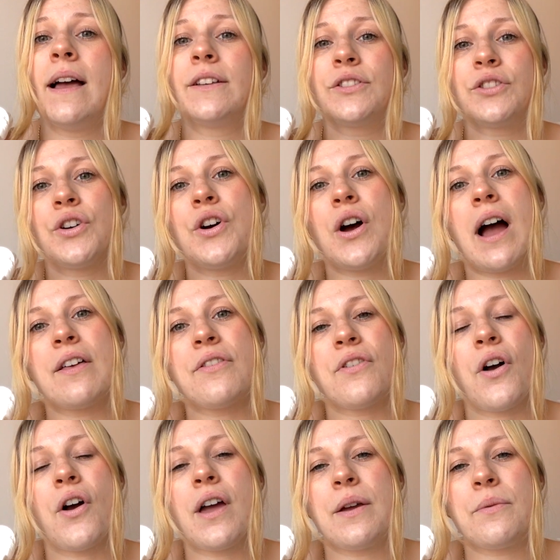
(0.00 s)
So I
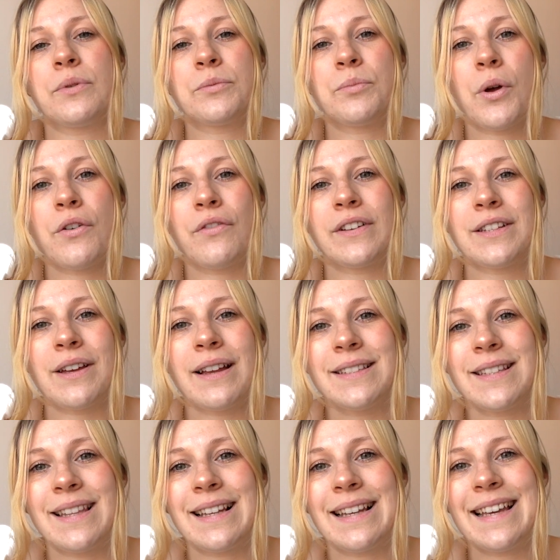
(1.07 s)
thought it was perfect to add
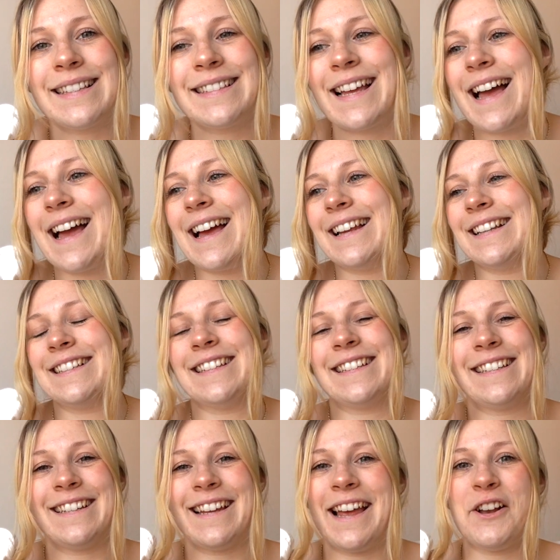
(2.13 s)
to the list and
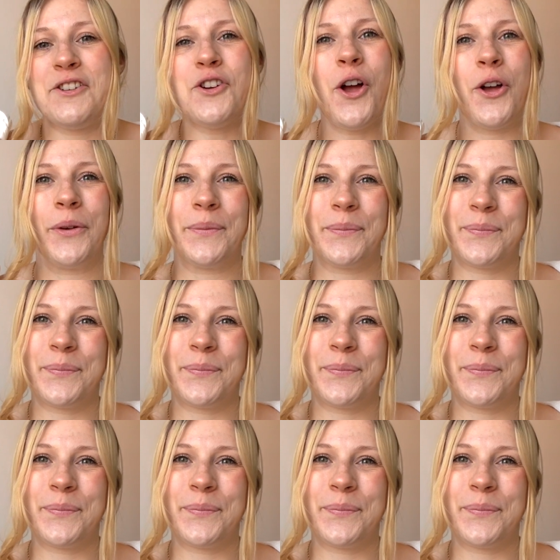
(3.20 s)
enjoy.